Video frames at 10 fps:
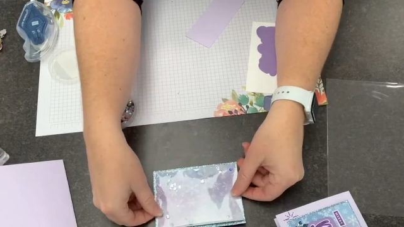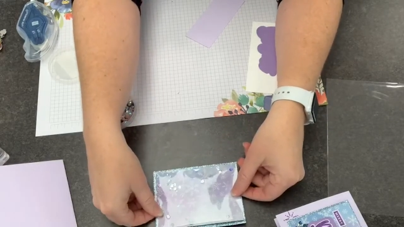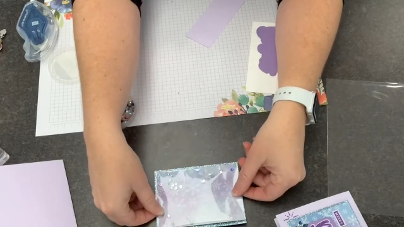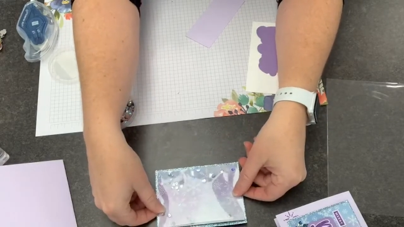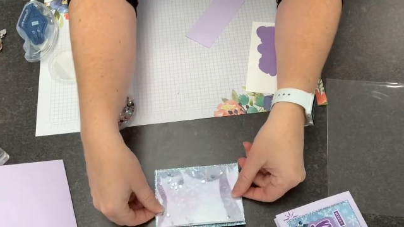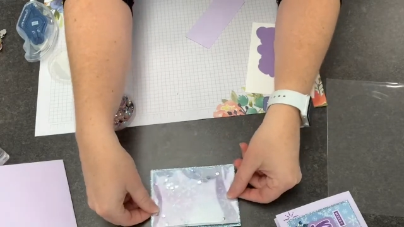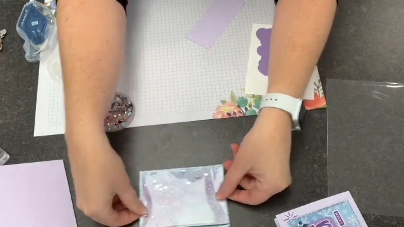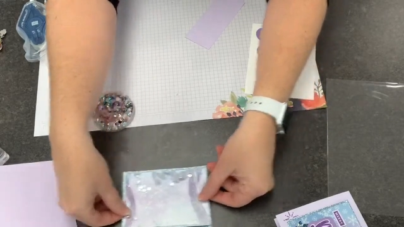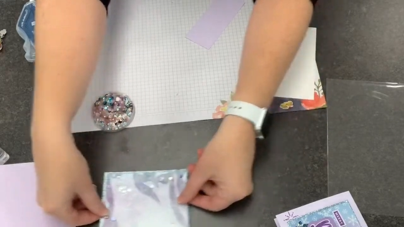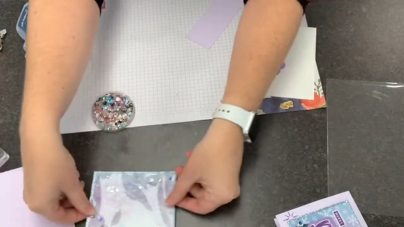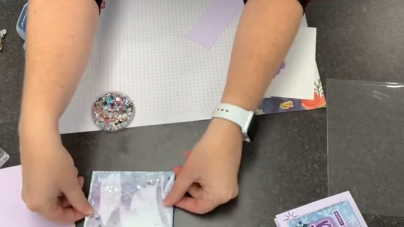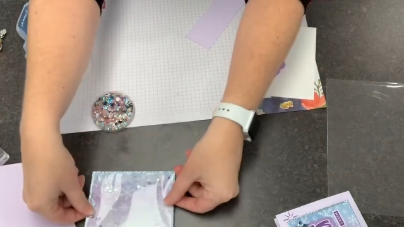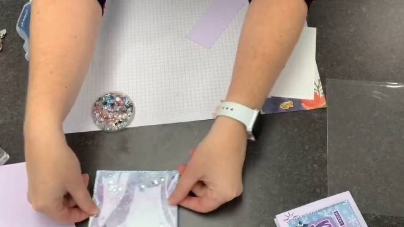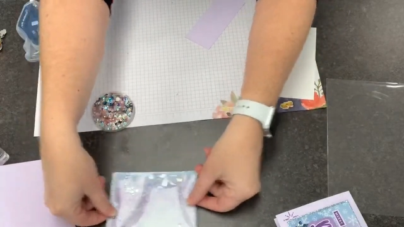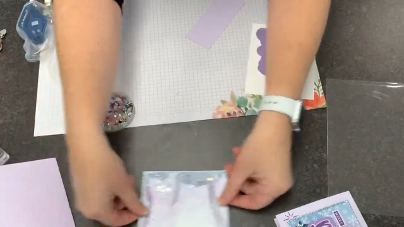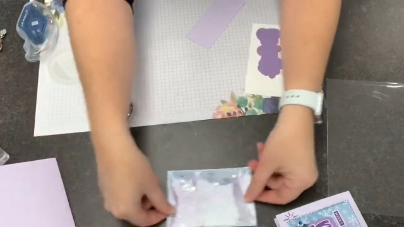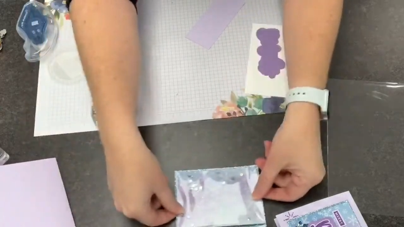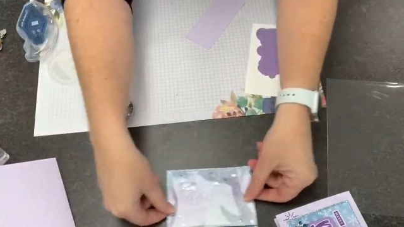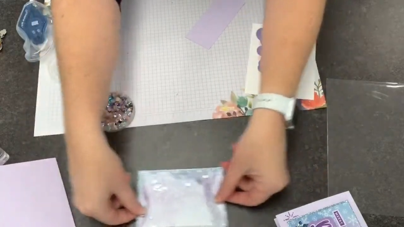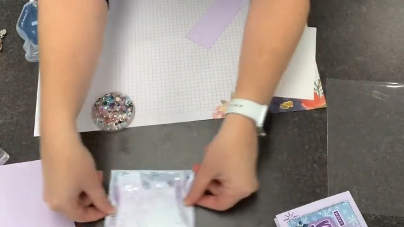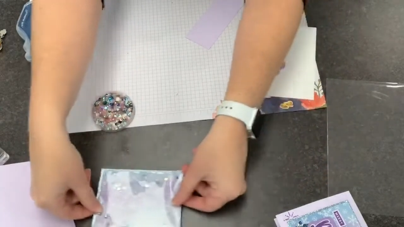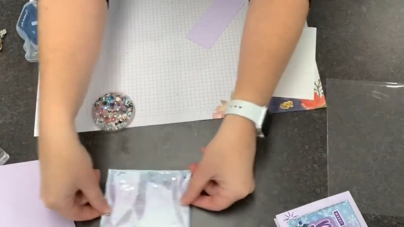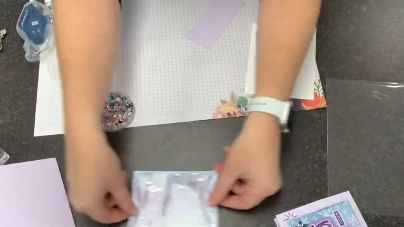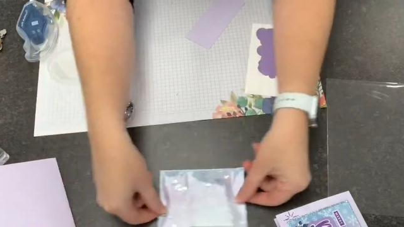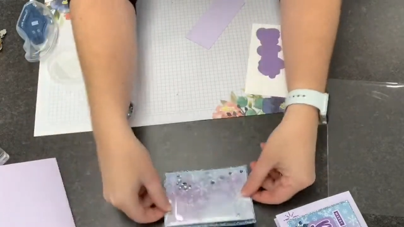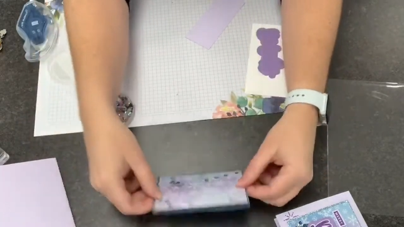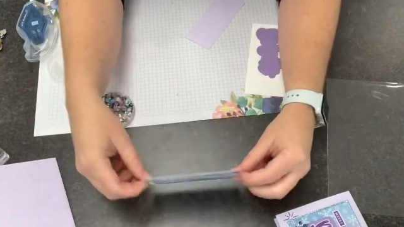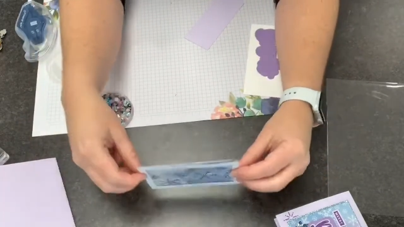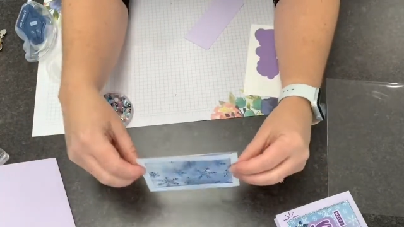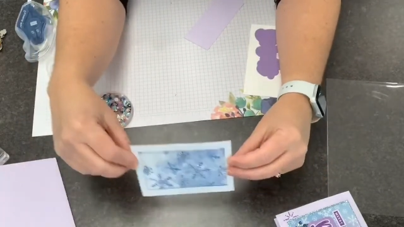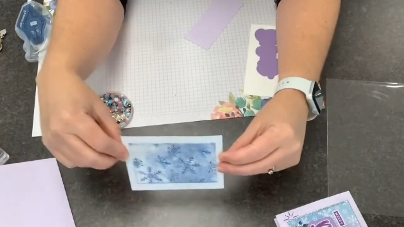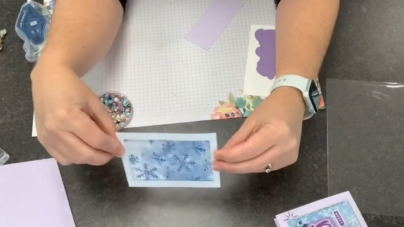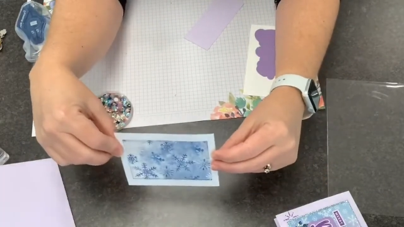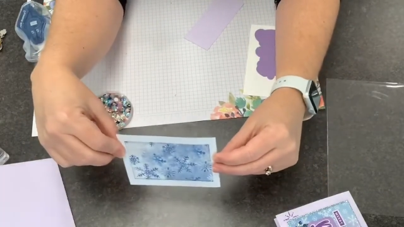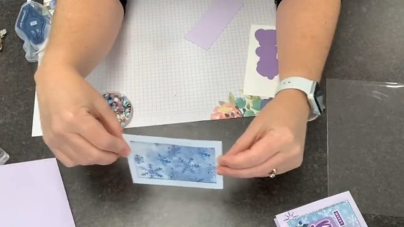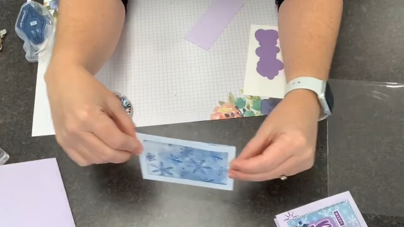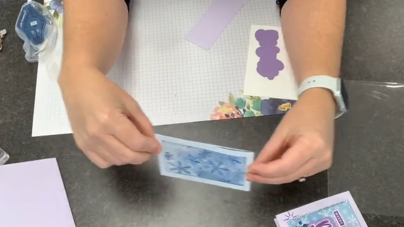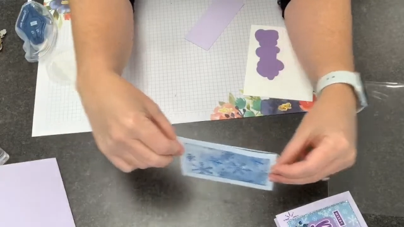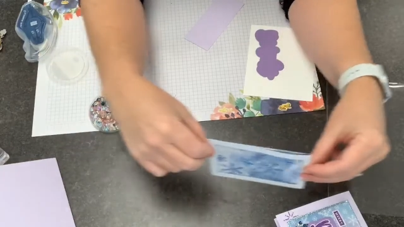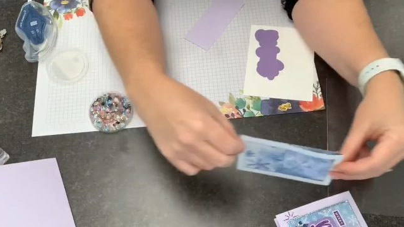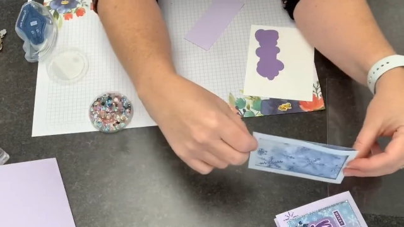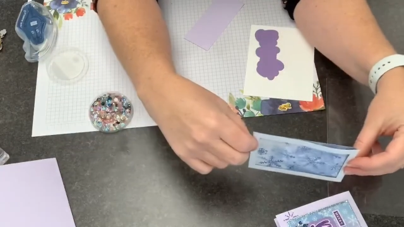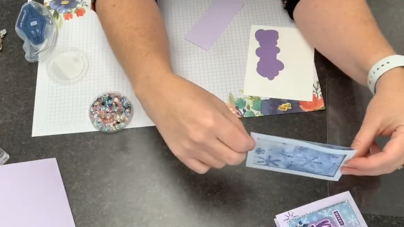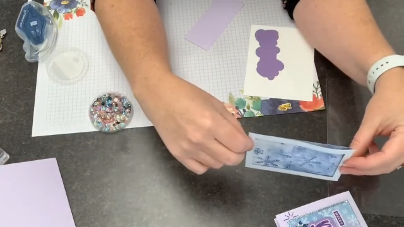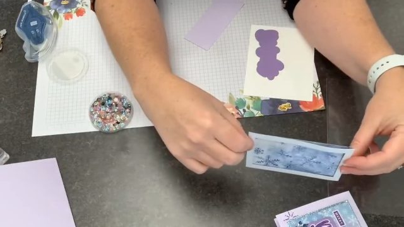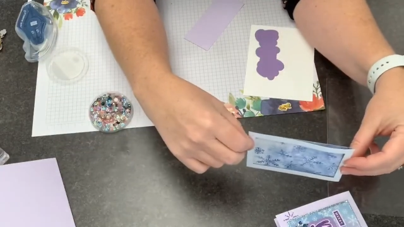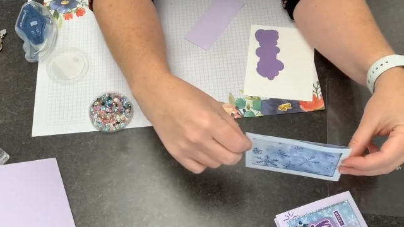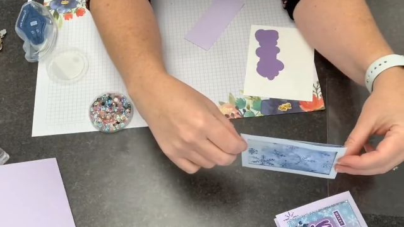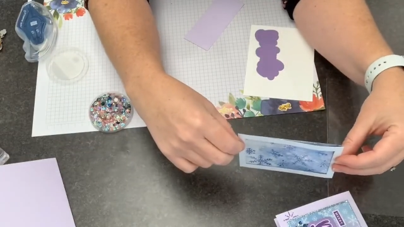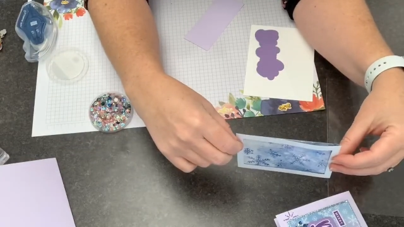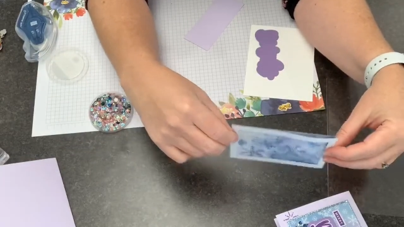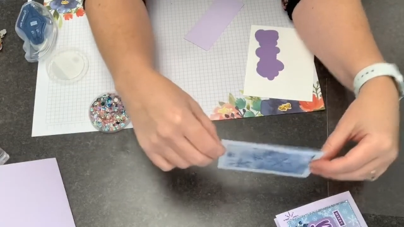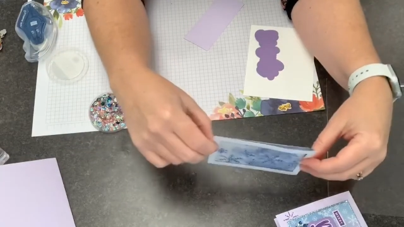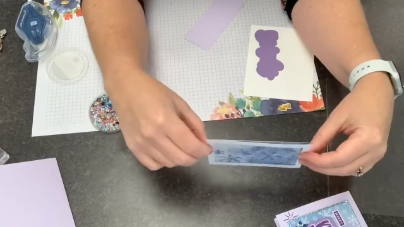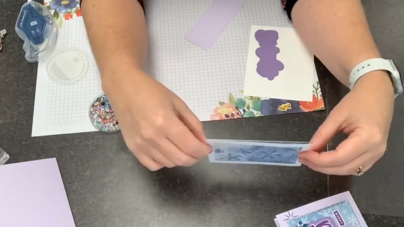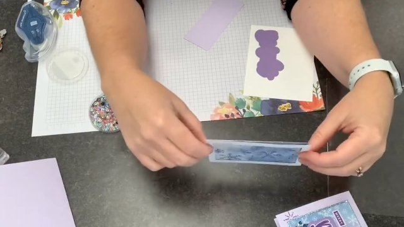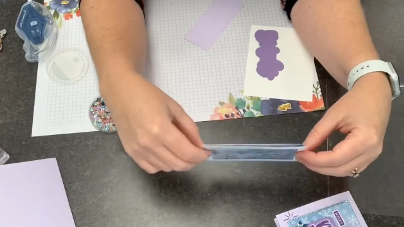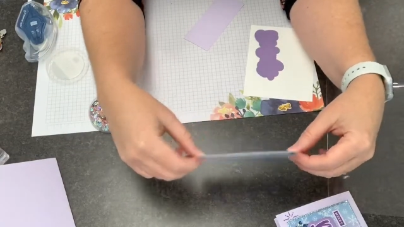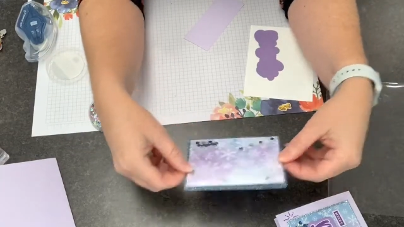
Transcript: [unreadable: no face in view]